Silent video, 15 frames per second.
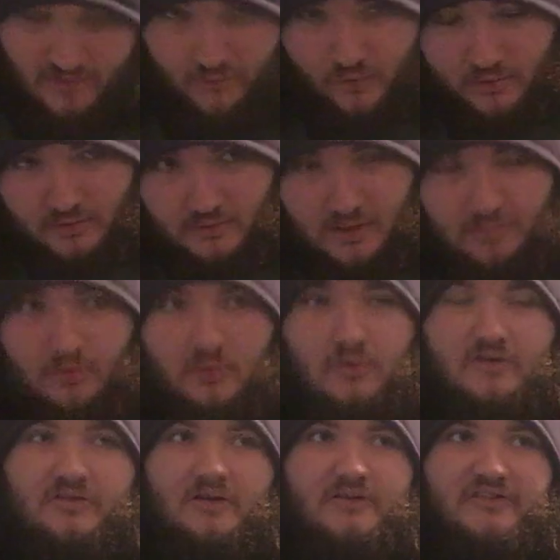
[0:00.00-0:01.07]
the Royal Rumble
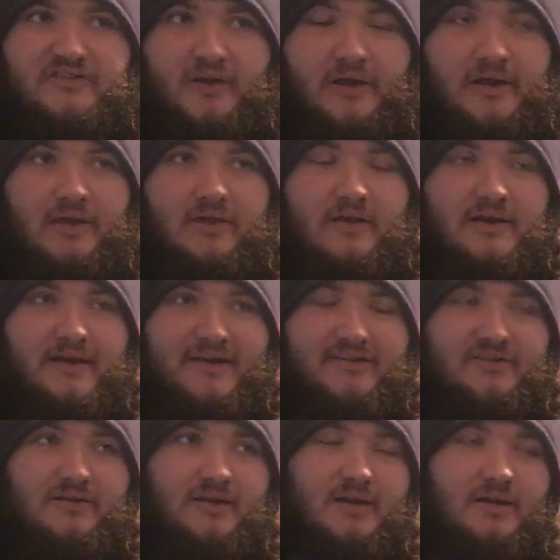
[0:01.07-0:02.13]
was on Sunday the
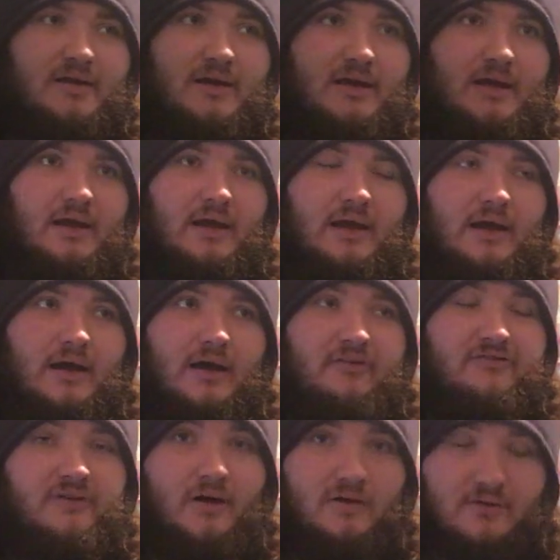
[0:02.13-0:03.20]
next night,
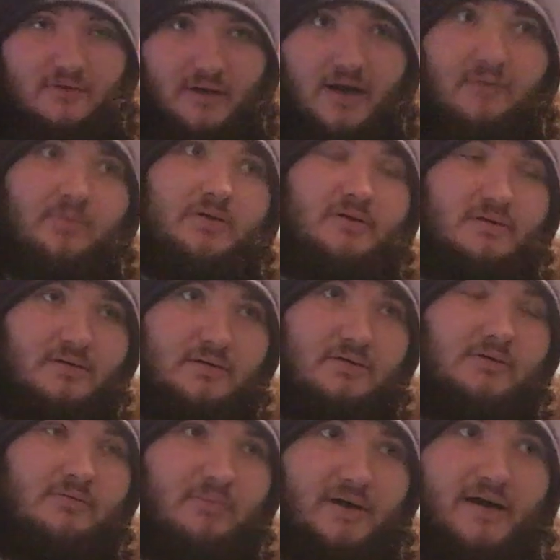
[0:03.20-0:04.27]
followed up
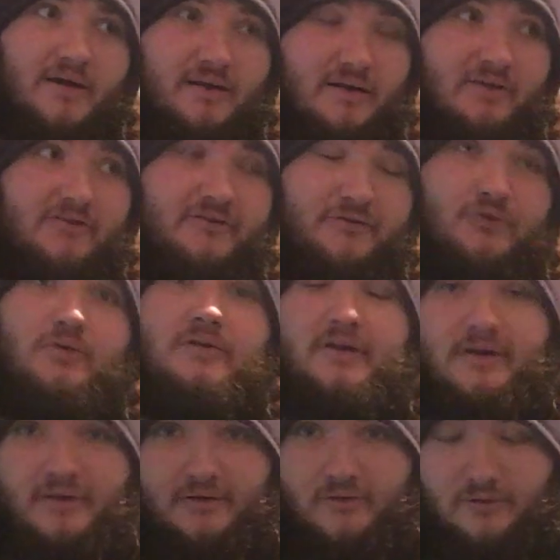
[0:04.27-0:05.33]
by an
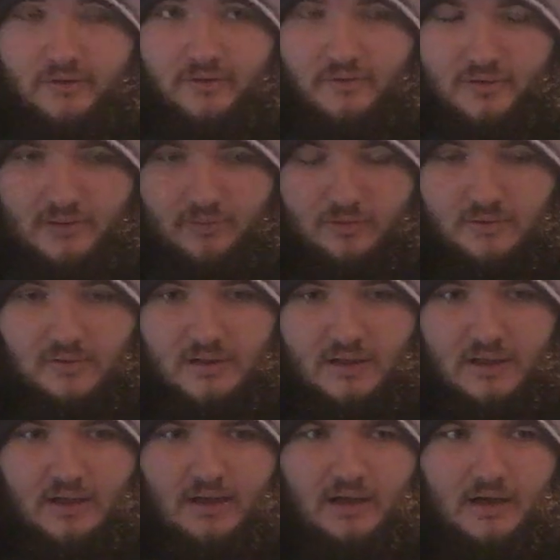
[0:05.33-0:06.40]
extraordinary Royal Rumble.
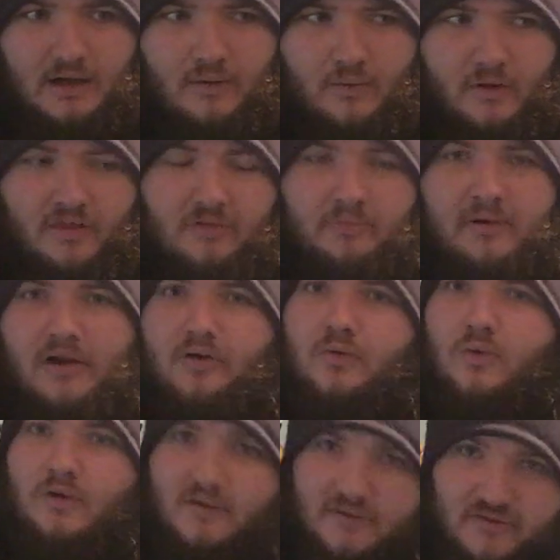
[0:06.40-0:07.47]
One of the better
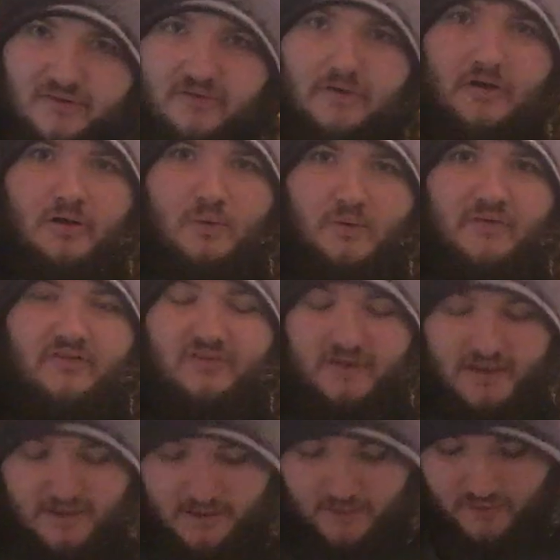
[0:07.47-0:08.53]
ones, we've
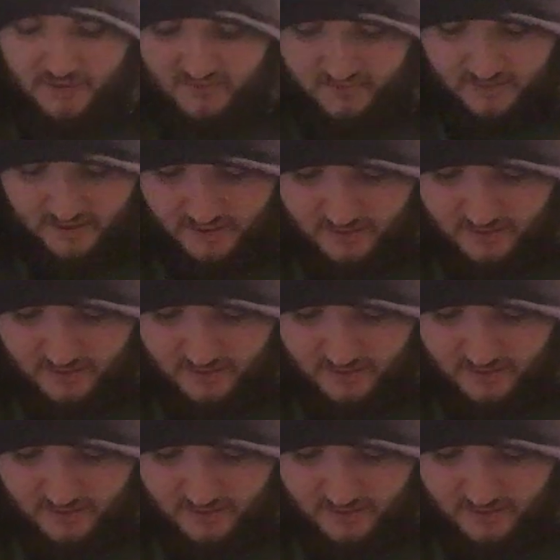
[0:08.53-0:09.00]
seen in recent